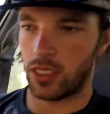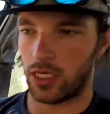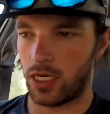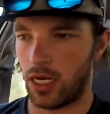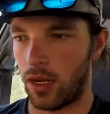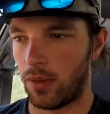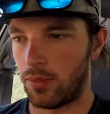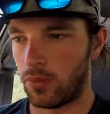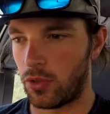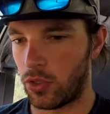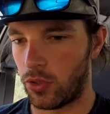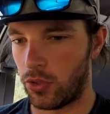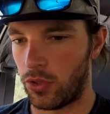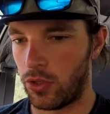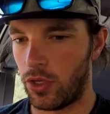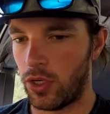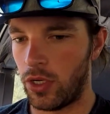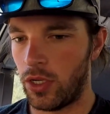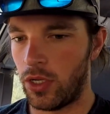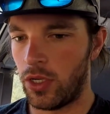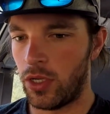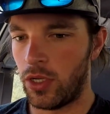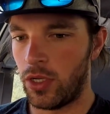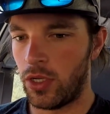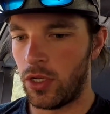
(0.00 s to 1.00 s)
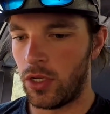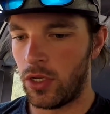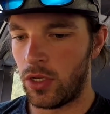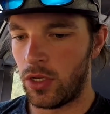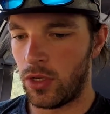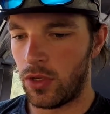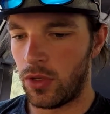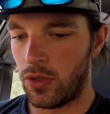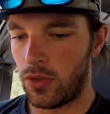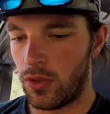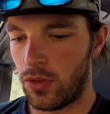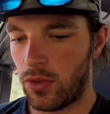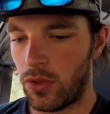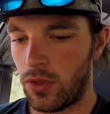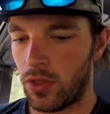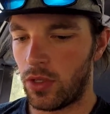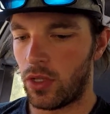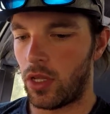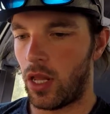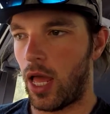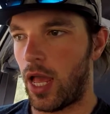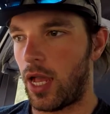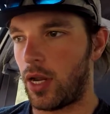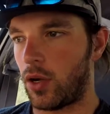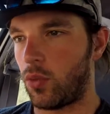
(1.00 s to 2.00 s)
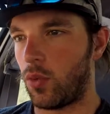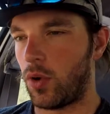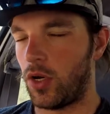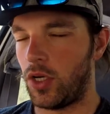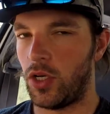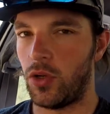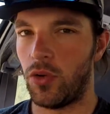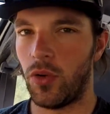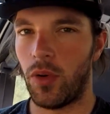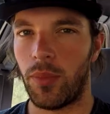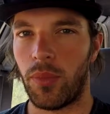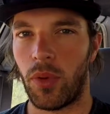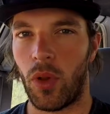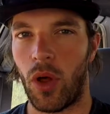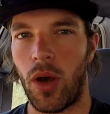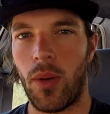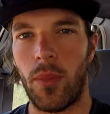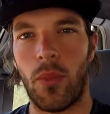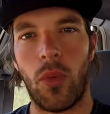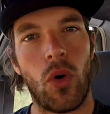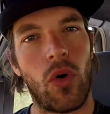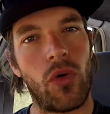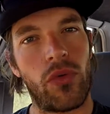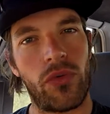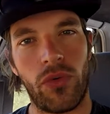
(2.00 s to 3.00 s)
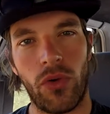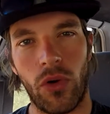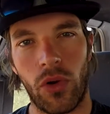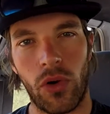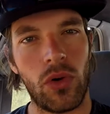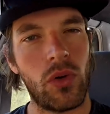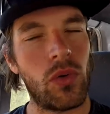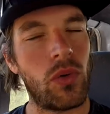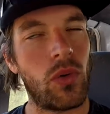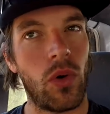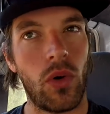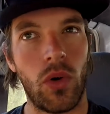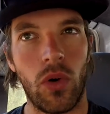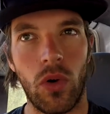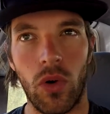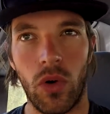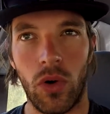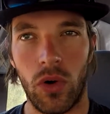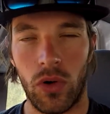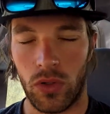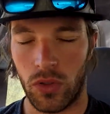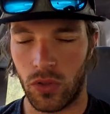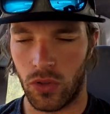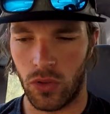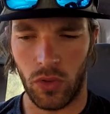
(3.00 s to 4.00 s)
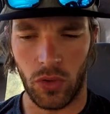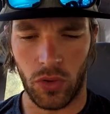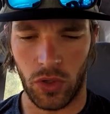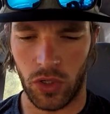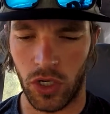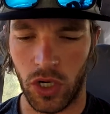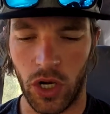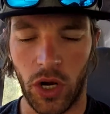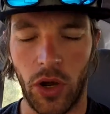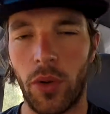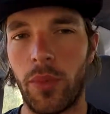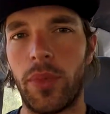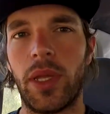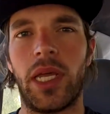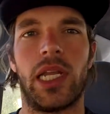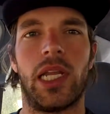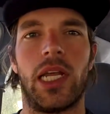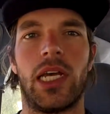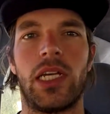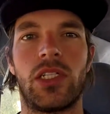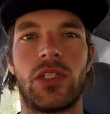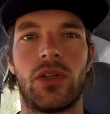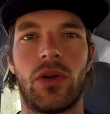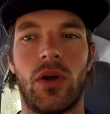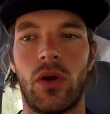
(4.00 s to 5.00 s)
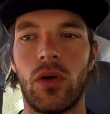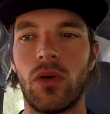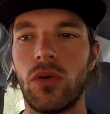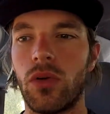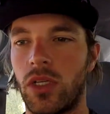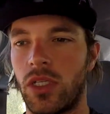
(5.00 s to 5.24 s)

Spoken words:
come good like when you apply more throttle or you know, a bit less throttle. You